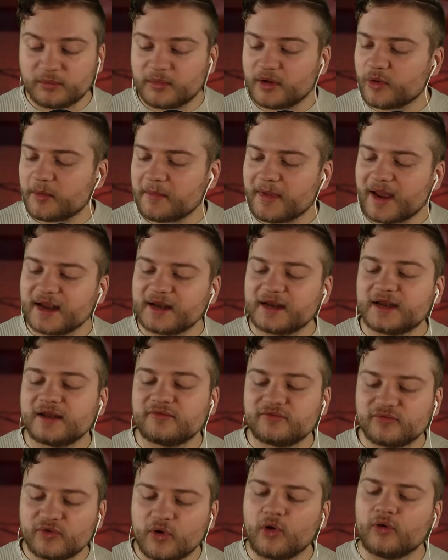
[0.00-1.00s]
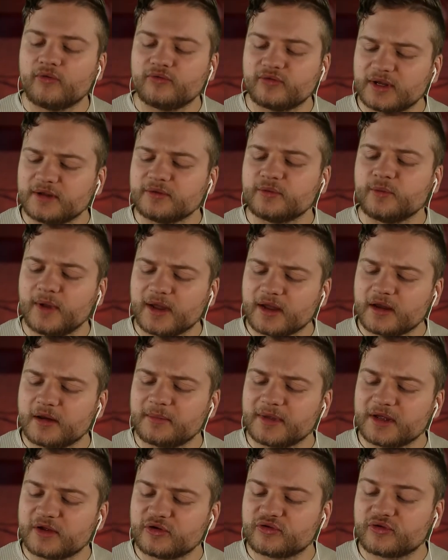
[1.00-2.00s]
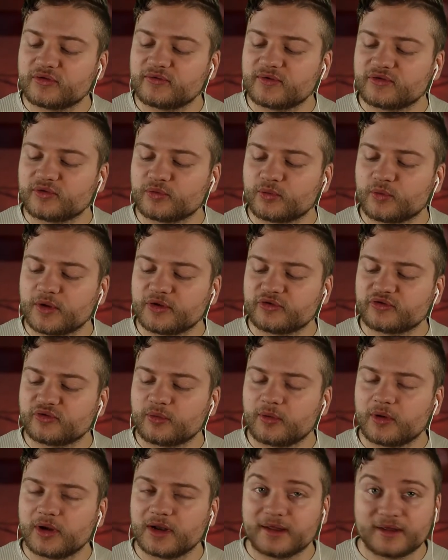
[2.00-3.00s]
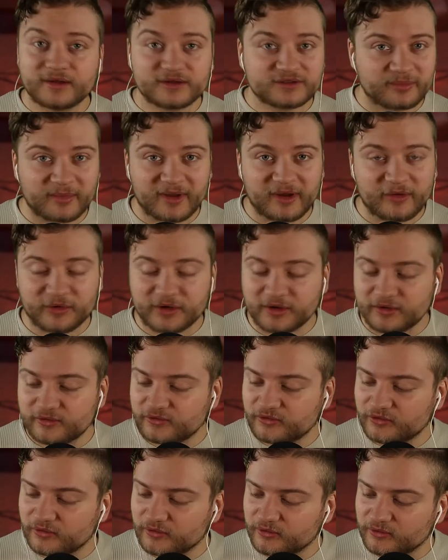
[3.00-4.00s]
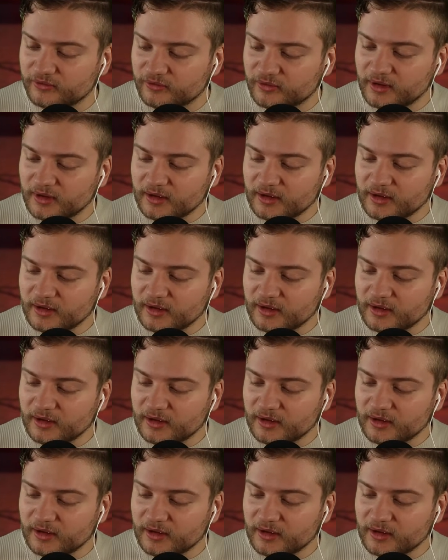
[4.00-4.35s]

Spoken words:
but remain involved in Wicca because of its ritual experiences.